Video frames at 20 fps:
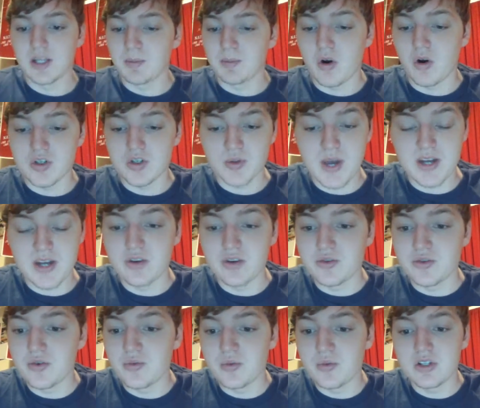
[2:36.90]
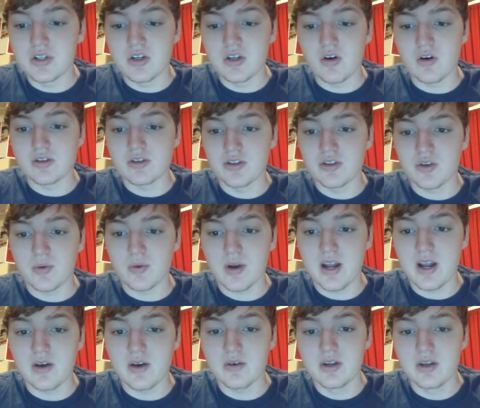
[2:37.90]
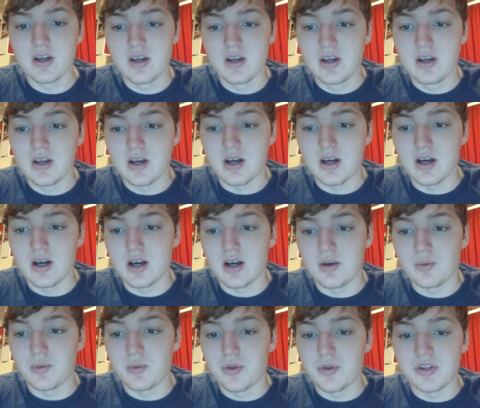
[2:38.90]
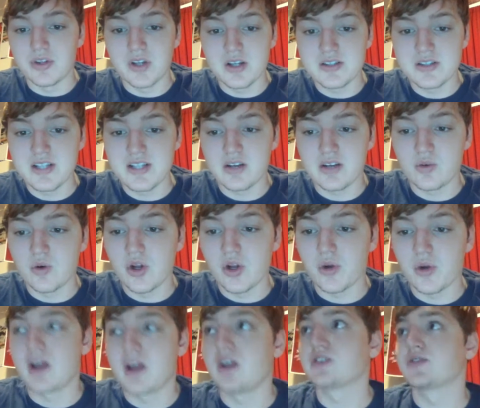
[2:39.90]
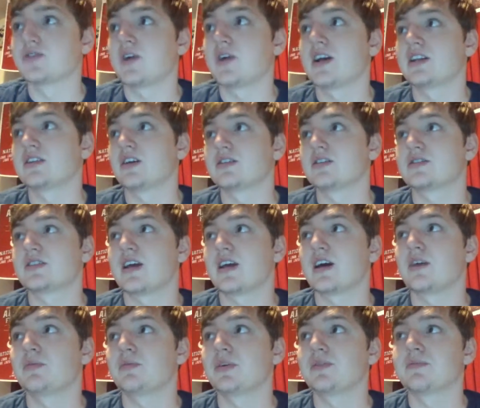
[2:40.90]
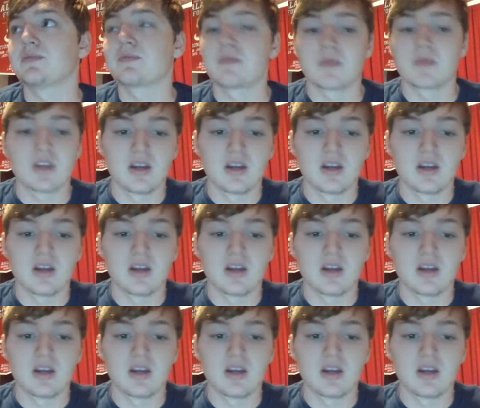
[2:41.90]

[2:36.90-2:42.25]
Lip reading: Nick Marshall had 101 yards on the ground with a touchdown. Corey Grant also had a touchdown. But